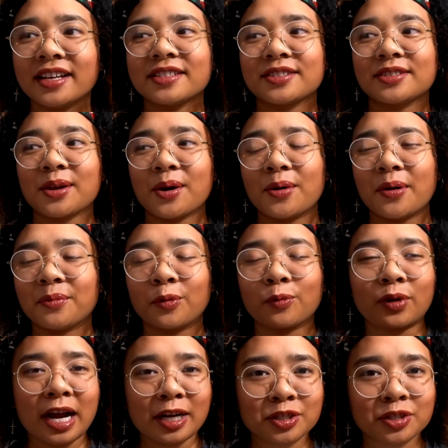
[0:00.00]
So
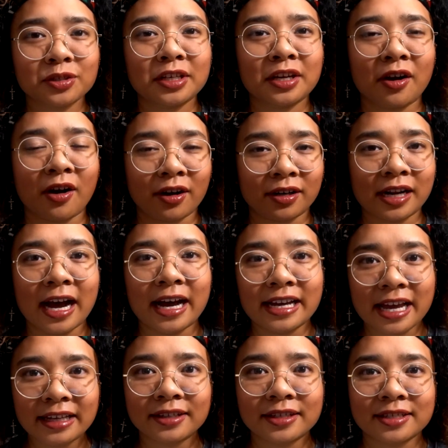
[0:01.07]
we're actually on
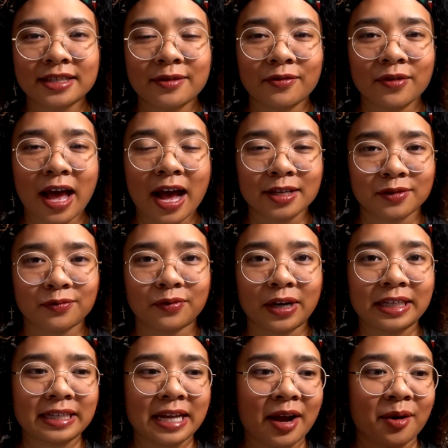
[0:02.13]
hiatus as of
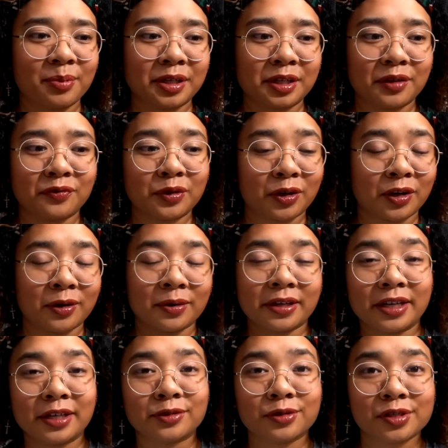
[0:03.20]
right now, but if you're
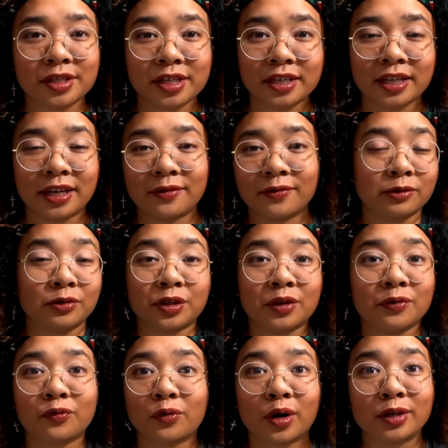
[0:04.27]
interested in
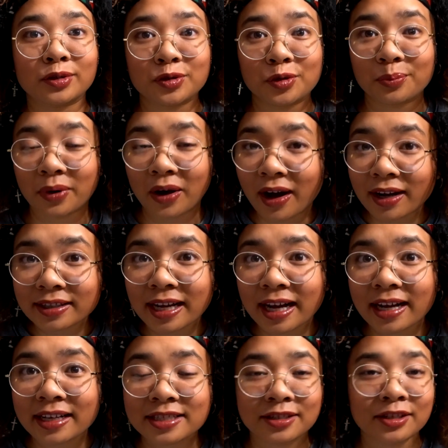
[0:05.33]
looking for a new
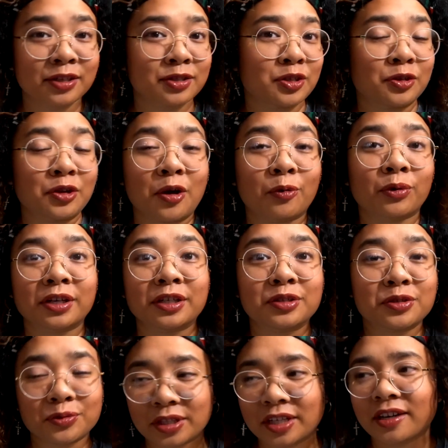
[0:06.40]
podcast, because you know we're in a
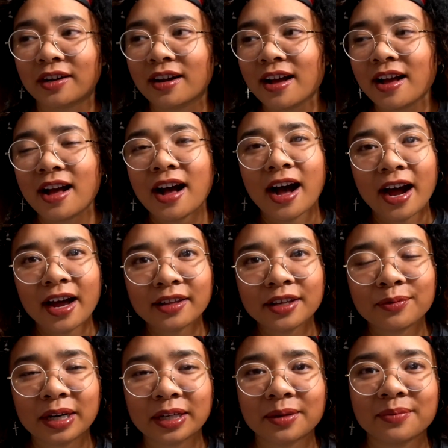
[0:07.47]
new year, highly
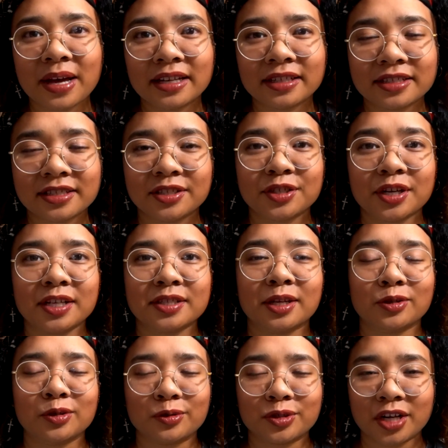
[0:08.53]
recommend and suggest
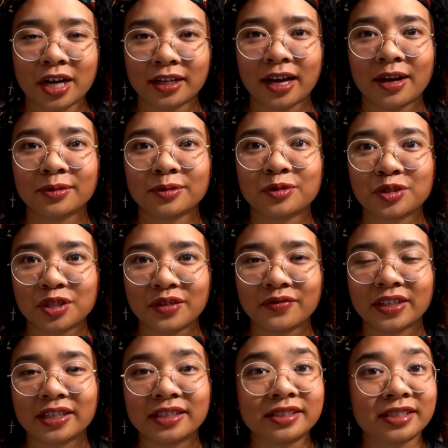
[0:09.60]
that you check out
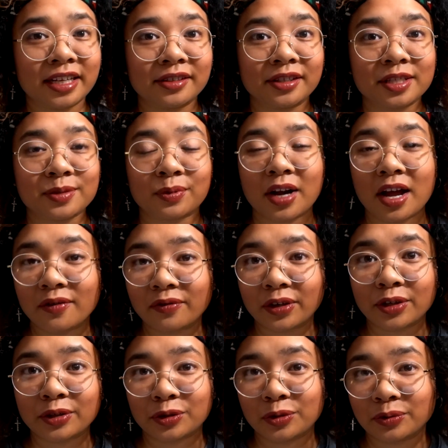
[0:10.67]
Diva Dailies
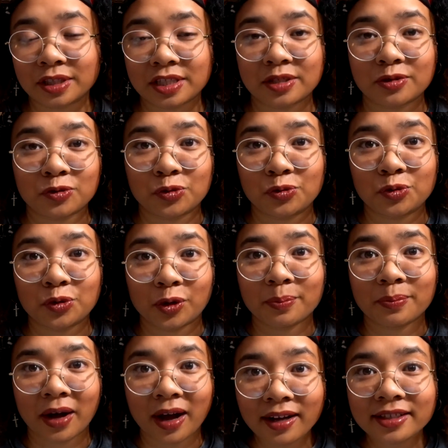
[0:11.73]
wherever you listen to your
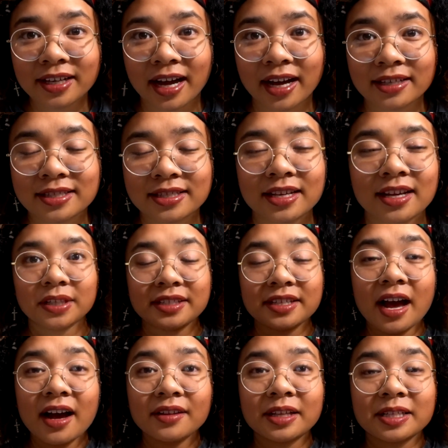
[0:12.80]
podcasts. But
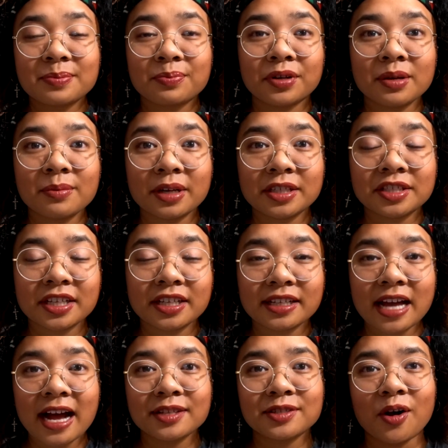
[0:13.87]
yeah, that's pretty much
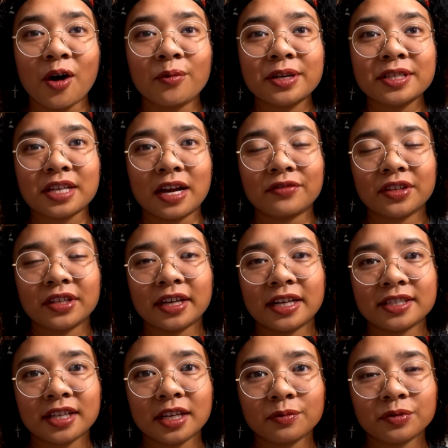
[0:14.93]
it. As always, everything I
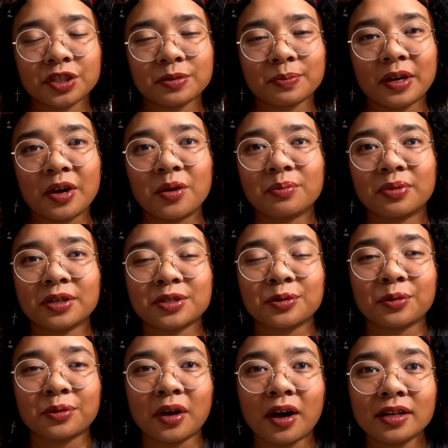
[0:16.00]
said was just my own
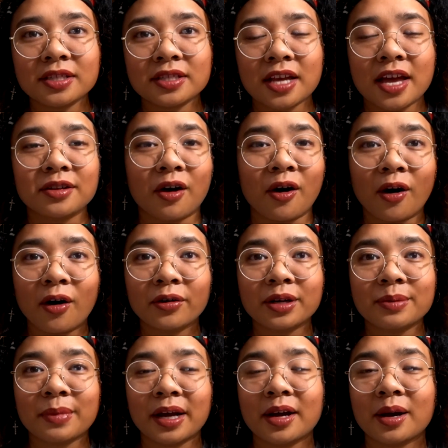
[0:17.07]
personal thoughts and all
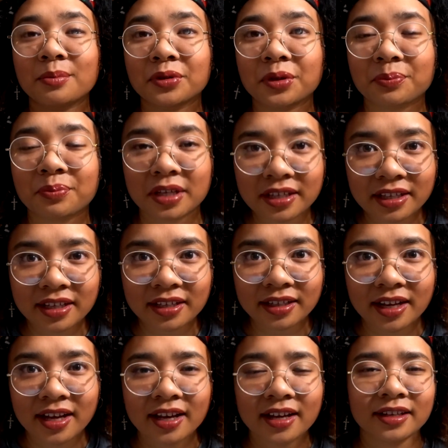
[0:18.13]
in my humble
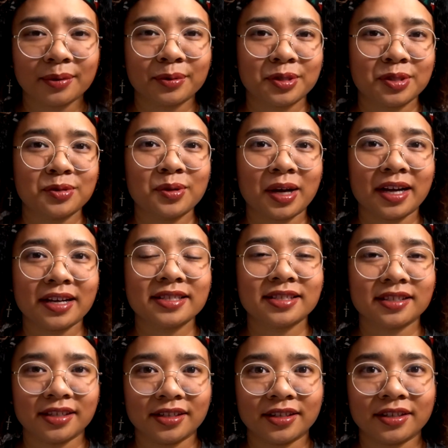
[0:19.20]
opinion, and I will see you guys
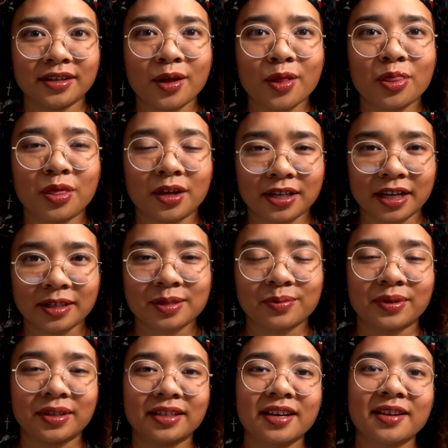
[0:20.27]
in the next
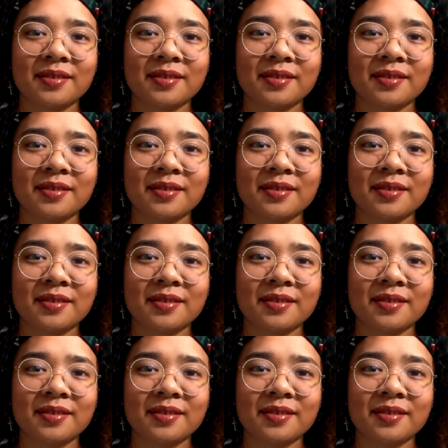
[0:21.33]
one.